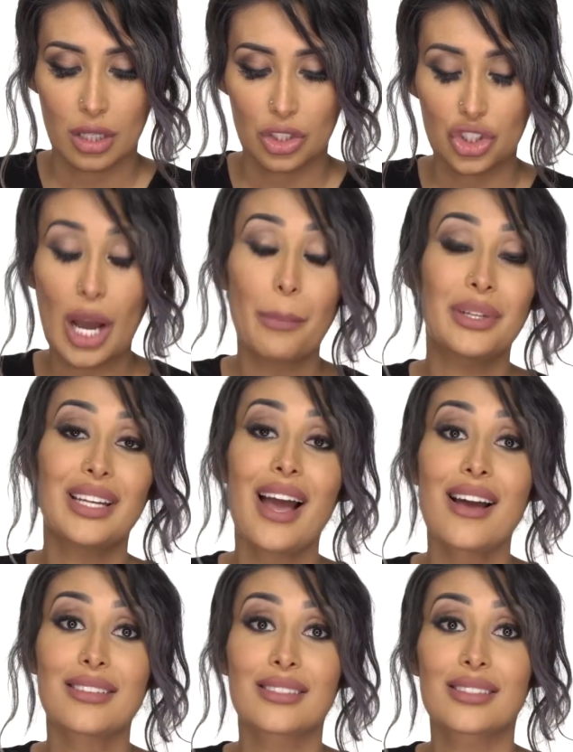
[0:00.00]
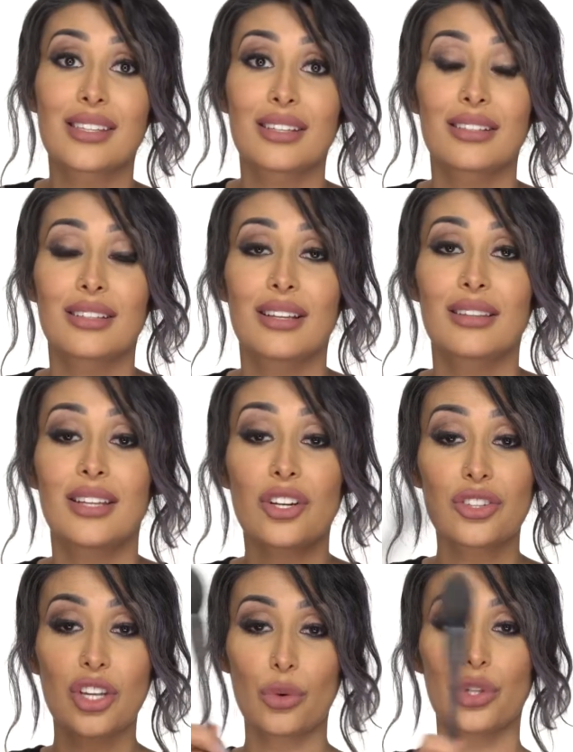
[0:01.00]
Japanesque.
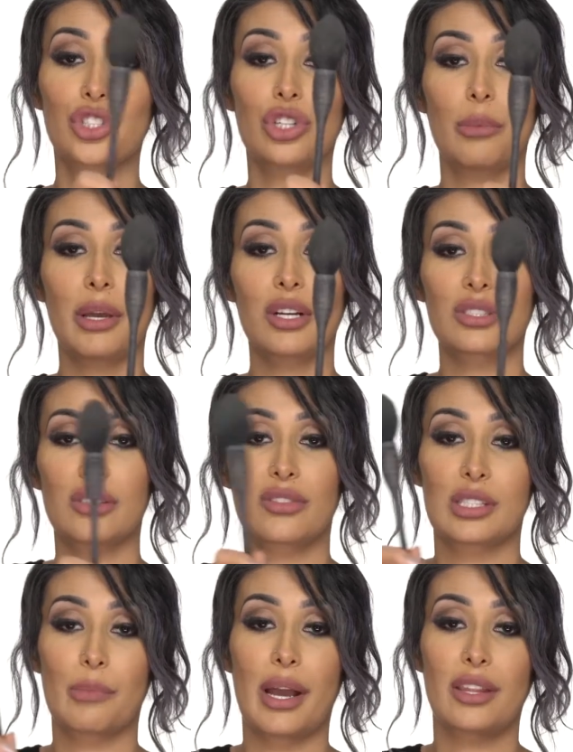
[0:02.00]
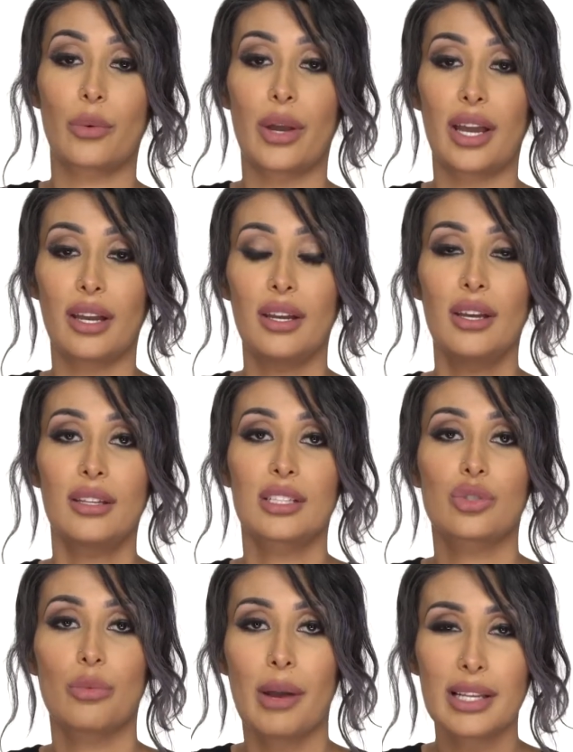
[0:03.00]
They're the original makers of this, by the way.
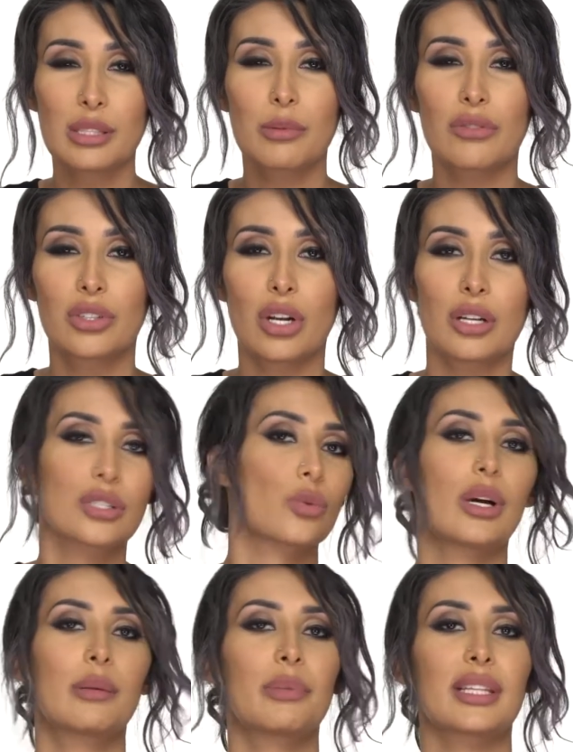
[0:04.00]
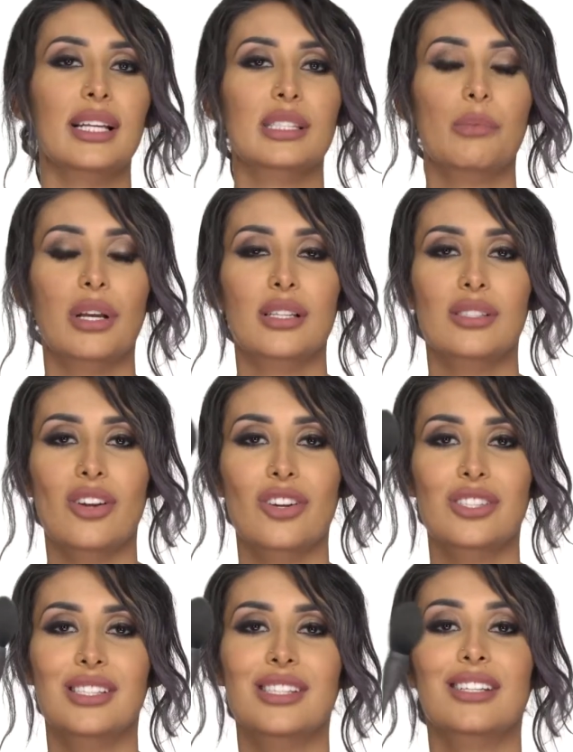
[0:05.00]
This reminds me of the NARS one, but that's because
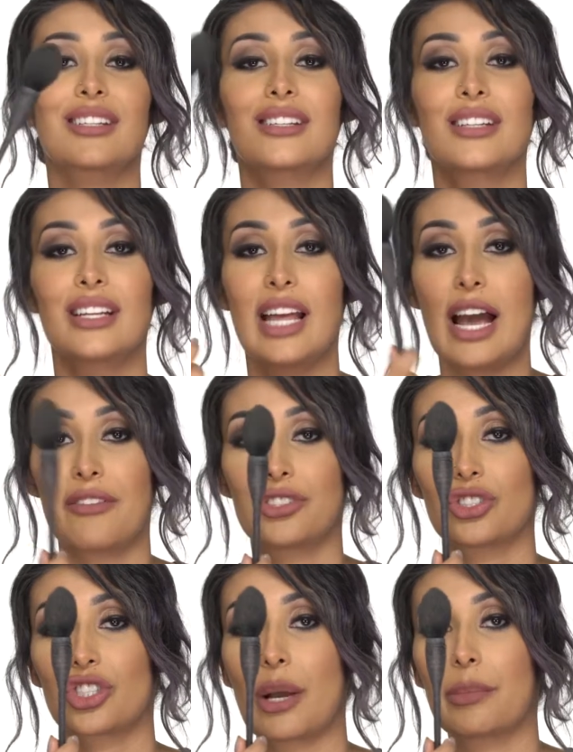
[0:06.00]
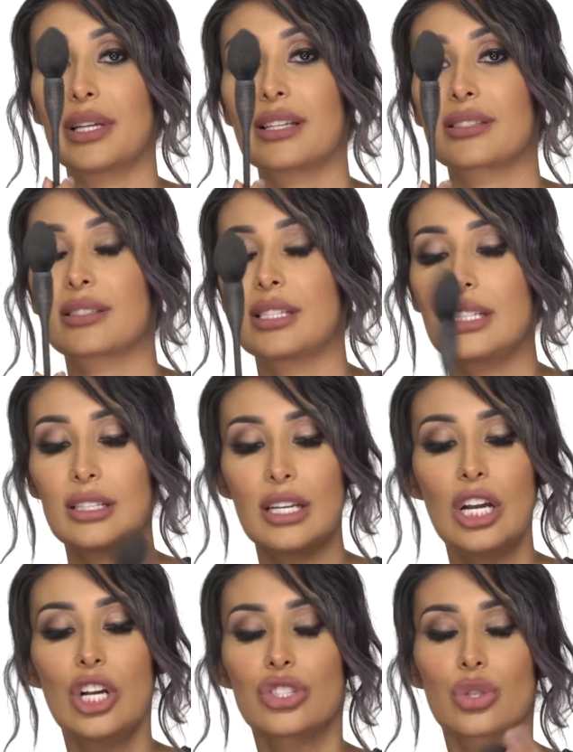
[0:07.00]
NARS did it after Japanesque did.
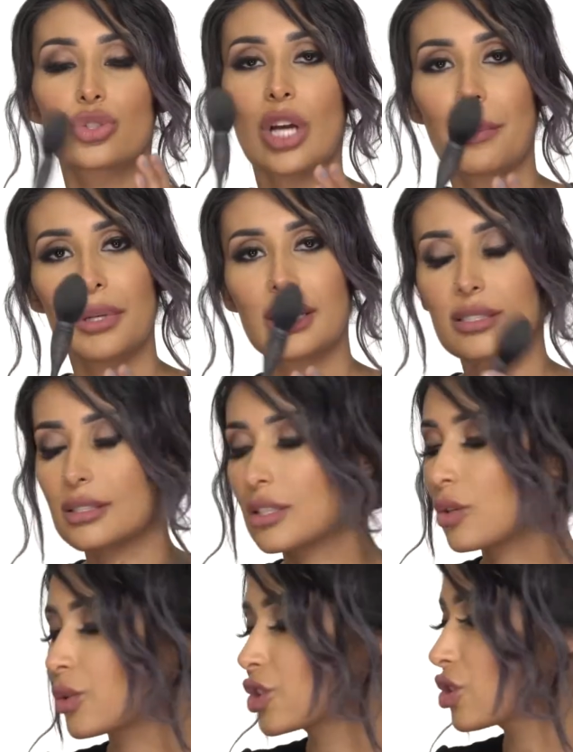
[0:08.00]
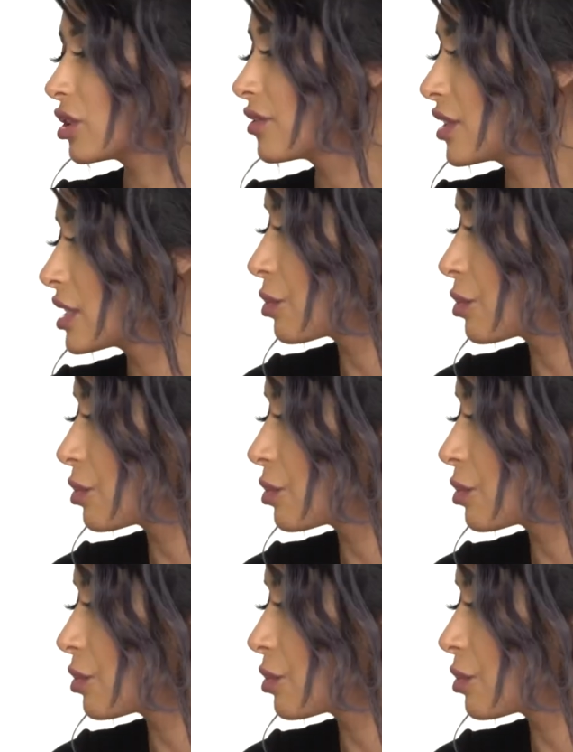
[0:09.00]
So Japanesque is the original of these